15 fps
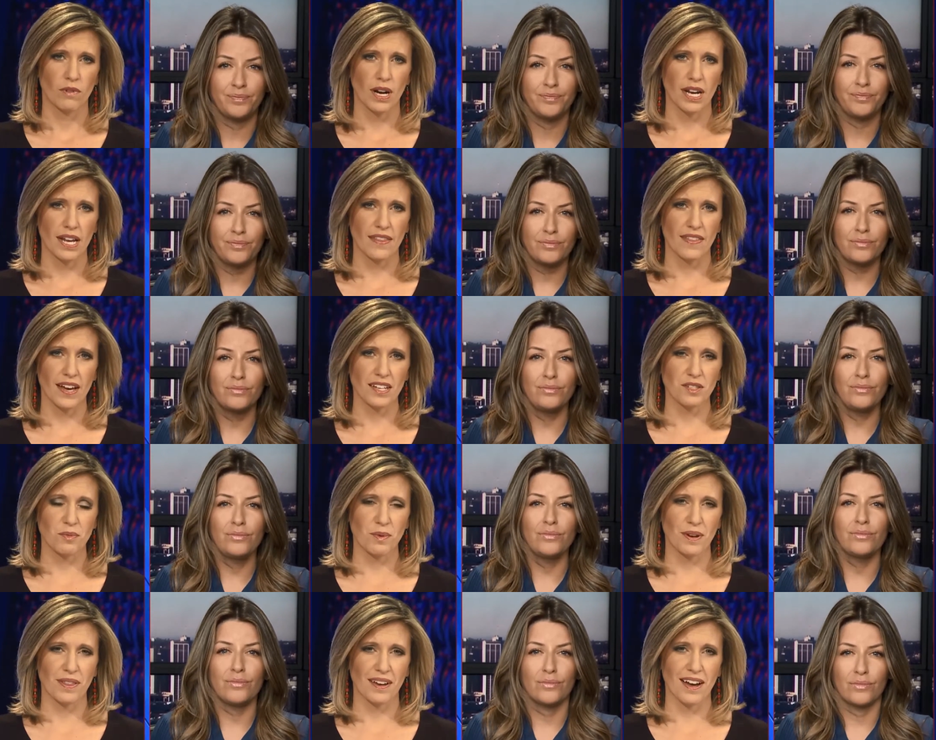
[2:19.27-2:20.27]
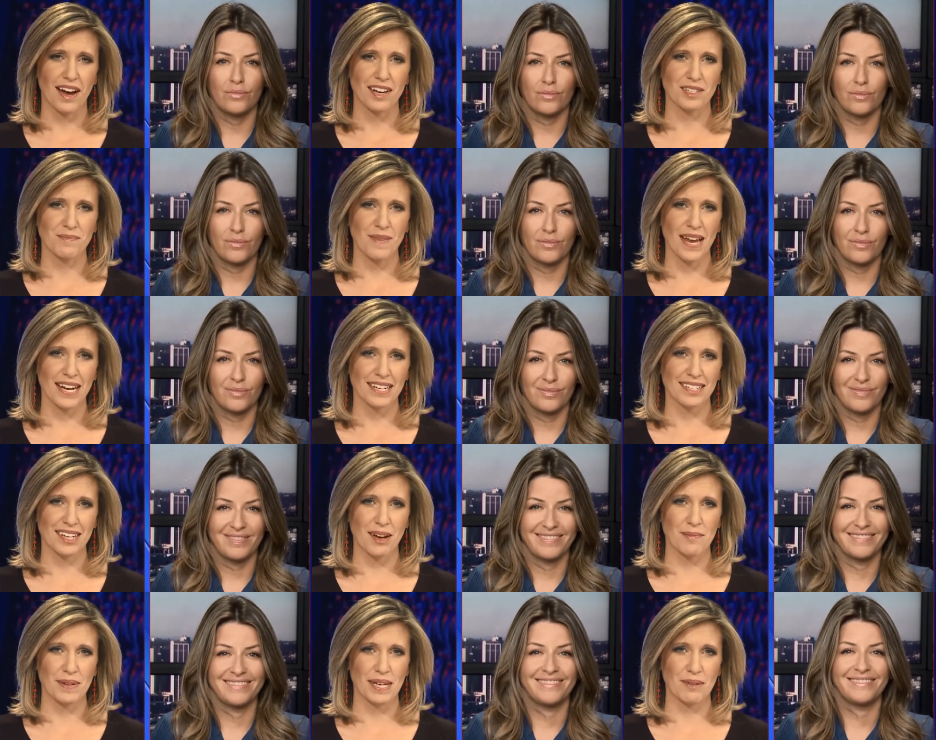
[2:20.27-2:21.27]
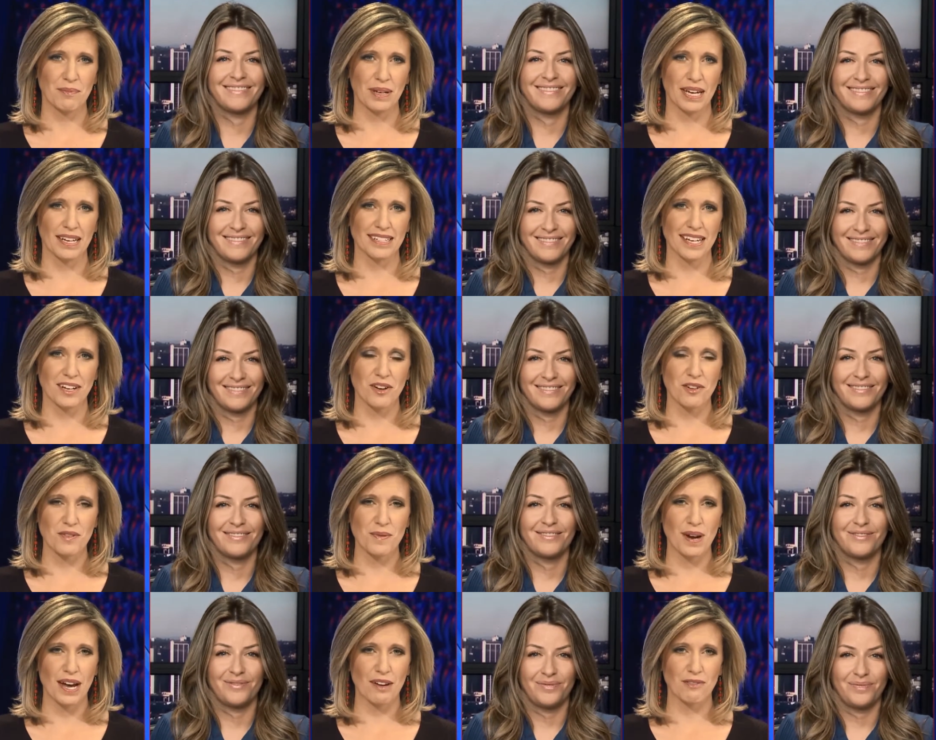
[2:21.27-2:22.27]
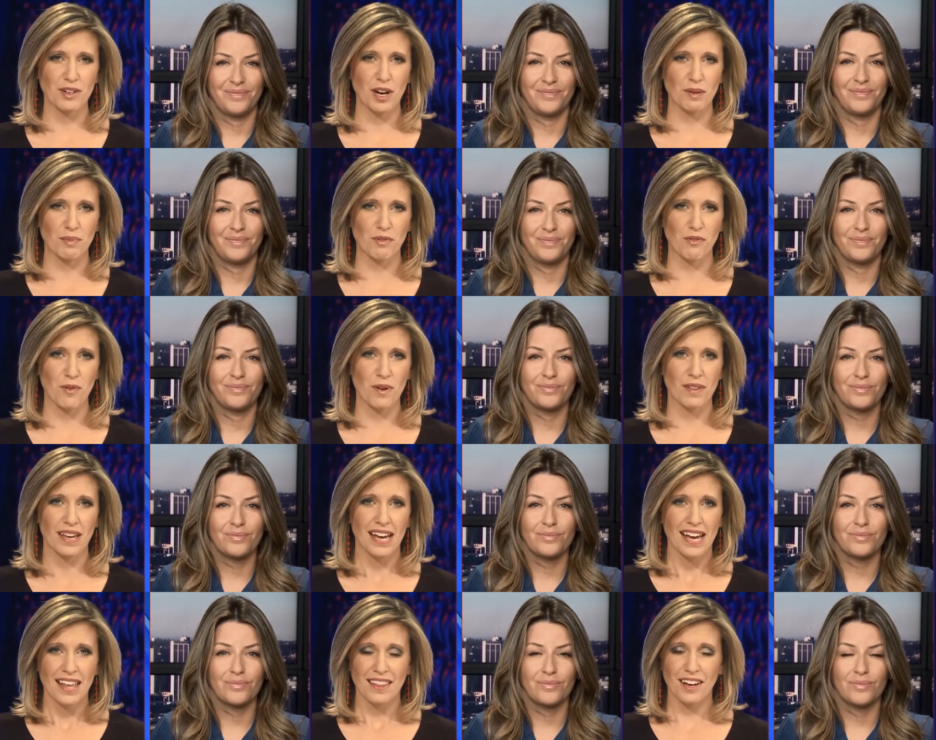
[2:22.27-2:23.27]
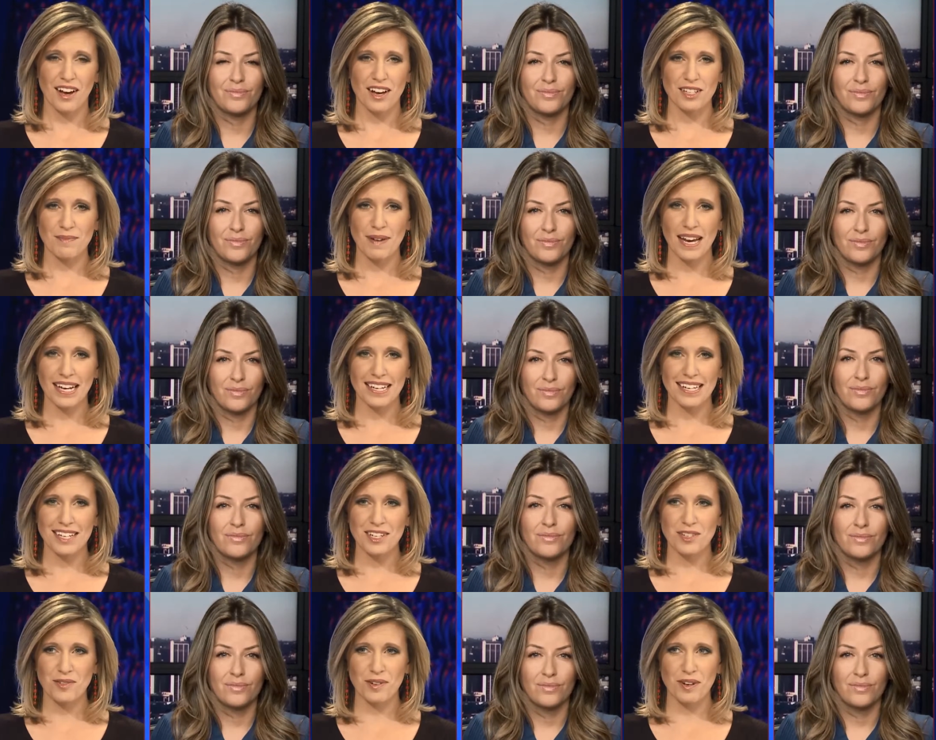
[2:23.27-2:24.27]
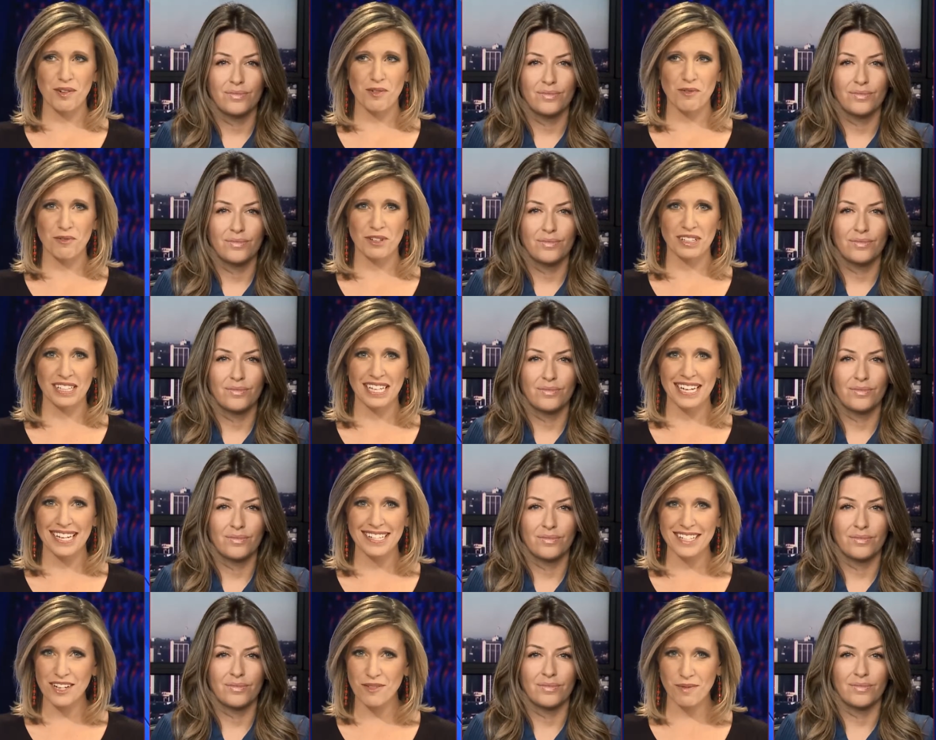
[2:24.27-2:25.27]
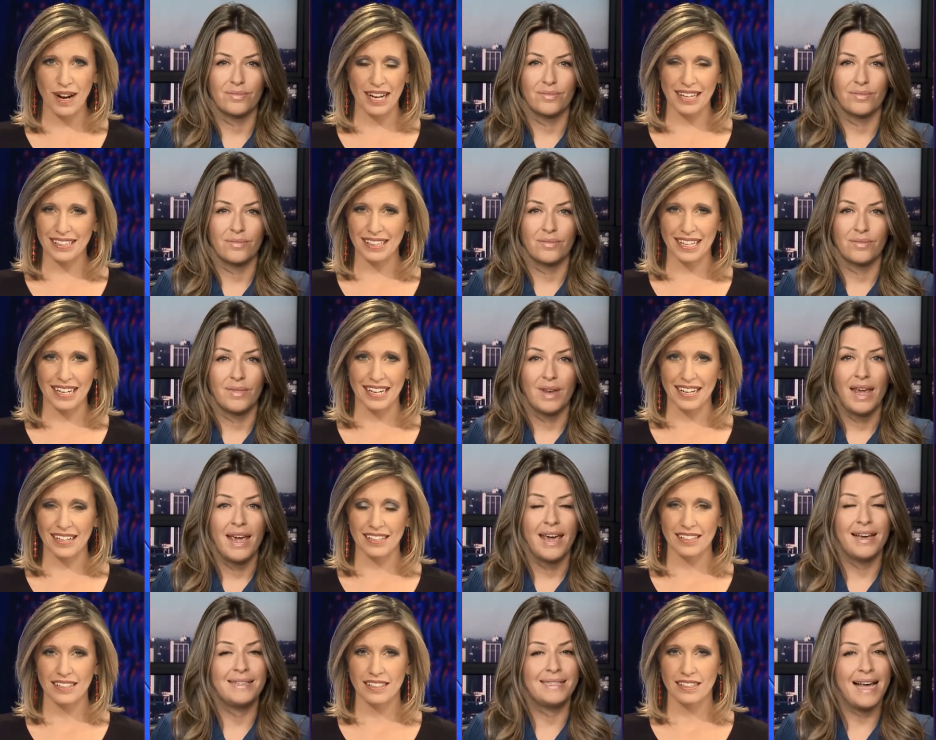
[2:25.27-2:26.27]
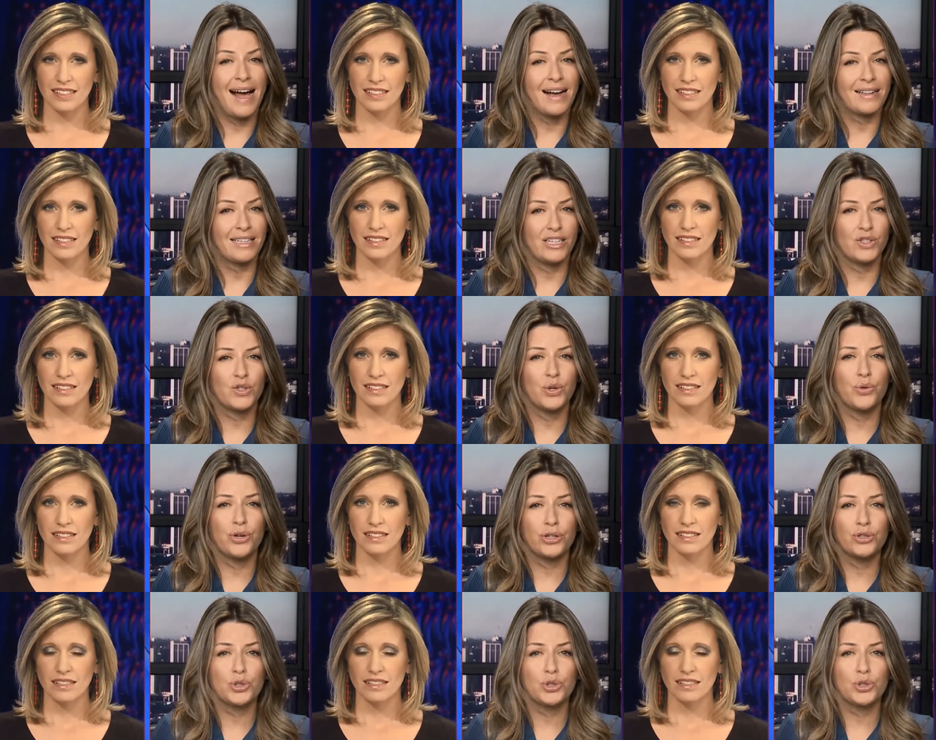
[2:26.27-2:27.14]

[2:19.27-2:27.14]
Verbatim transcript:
Speaker 1: Right, and that's where the cosmetics come in because I know you and I have talked before, the cosmetic industry really isn't regulated.
Speaker 2: Exactly, and so they're